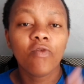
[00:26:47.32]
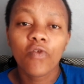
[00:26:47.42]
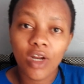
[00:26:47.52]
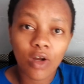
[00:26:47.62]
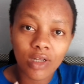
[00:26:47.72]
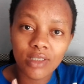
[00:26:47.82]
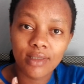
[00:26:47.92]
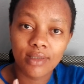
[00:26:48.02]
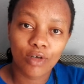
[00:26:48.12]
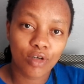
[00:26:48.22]
freckles
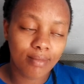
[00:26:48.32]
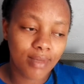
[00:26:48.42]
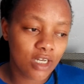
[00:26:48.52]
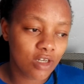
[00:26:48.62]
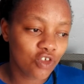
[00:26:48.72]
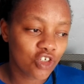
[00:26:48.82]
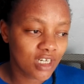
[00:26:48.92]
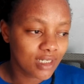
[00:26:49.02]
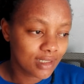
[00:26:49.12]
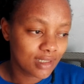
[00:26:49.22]
on my
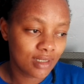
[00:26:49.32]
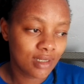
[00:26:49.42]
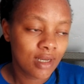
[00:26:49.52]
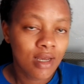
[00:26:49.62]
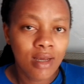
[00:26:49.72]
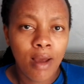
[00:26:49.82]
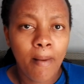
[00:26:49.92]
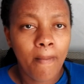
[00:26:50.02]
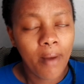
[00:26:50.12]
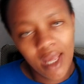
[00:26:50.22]
chest,
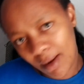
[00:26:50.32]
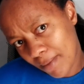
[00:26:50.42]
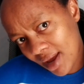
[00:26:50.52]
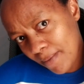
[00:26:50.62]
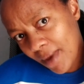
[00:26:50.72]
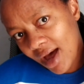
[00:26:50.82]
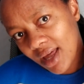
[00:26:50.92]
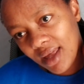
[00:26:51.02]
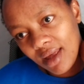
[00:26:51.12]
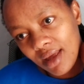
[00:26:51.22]
in my
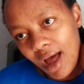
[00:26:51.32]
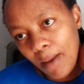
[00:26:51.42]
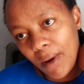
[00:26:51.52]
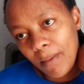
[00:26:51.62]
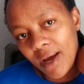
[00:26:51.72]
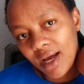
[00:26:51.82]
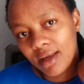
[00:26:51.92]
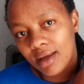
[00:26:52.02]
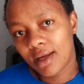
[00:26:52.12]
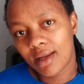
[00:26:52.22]
back, upper back
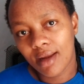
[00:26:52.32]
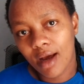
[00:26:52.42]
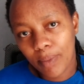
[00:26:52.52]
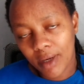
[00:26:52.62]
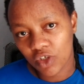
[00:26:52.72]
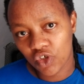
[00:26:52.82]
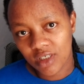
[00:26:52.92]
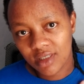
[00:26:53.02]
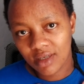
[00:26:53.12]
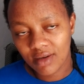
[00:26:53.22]
and upper
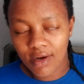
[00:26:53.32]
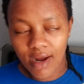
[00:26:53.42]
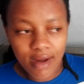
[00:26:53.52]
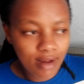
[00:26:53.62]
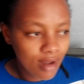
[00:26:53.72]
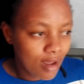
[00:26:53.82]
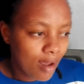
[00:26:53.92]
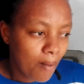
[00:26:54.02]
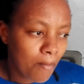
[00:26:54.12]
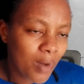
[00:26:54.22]
chest area,
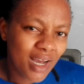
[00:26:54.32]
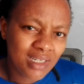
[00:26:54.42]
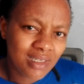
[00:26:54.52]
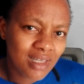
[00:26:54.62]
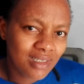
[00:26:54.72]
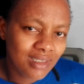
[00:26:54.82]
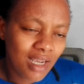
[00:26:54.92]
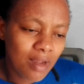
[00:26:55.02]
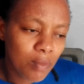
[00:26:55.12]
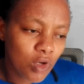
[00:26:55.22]
but this
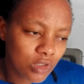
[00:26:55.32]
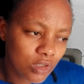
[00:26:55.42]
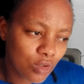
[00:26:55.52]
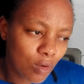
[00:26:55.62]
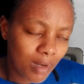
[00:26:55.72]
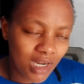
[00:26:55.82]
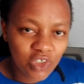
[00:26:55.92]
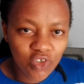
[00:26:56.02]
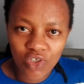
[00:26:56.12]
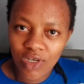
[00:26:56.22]
time not so
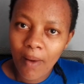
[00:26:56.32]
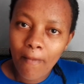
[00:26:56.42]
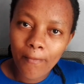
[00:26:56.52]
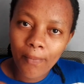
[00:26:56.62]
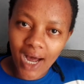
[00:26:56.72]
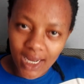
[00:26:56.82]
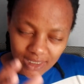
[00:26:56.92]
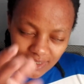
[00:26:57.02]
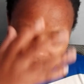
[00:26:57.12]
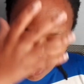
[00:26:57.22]
much. But
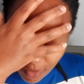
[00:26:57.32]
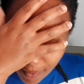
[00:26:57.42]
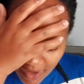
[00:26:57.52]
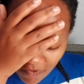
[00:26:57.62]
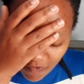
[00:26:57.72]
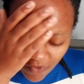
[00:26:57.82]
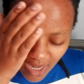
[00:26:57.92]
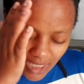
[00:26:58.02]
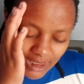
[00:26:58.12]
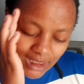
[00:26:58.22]
on my
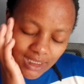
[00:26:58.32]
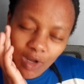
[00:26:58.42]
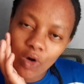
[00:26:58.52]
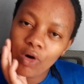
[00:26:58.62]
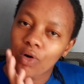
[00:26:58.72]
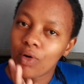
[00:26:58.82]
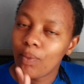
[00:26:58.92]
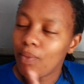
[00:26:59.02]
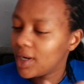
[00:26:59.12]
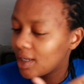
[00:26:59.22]
face, oh,
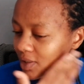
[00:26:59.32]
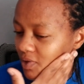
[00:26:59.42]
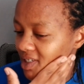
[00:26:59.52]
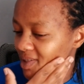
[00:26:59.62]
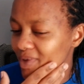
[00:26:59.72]
breakouts.